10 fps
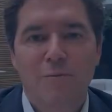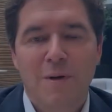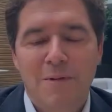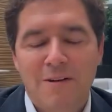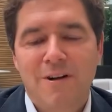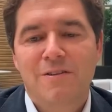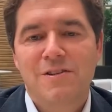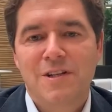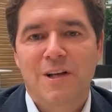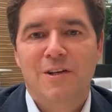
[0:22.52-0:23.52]
My background
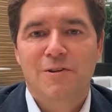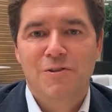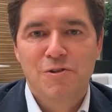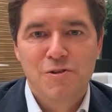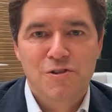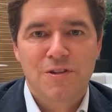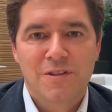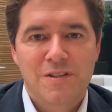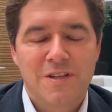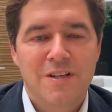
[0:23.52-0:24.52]
is slightly unusual in
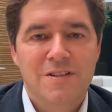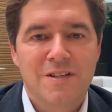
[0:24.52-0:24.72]
the sense